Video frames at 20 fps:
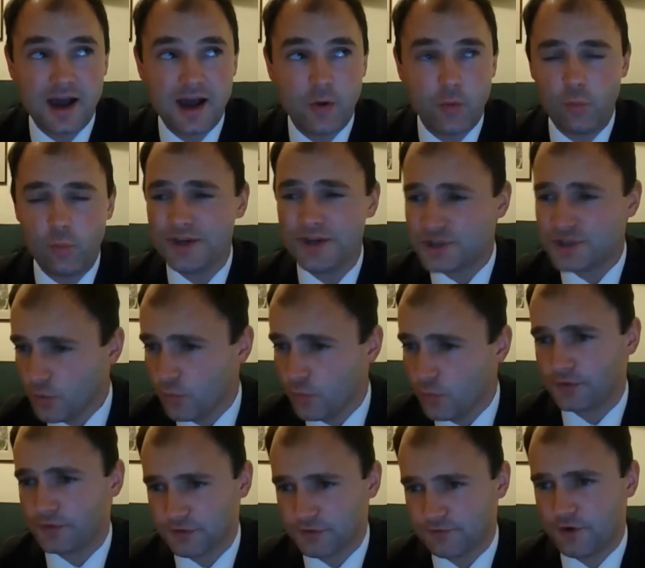We do
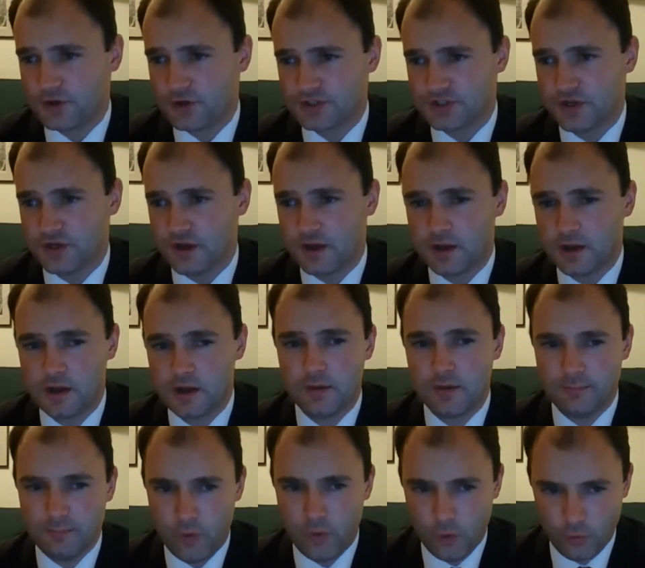want to foster
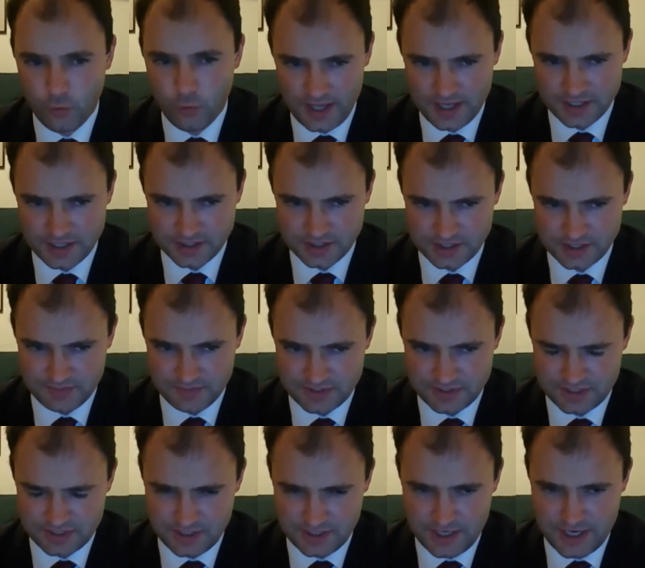more relationships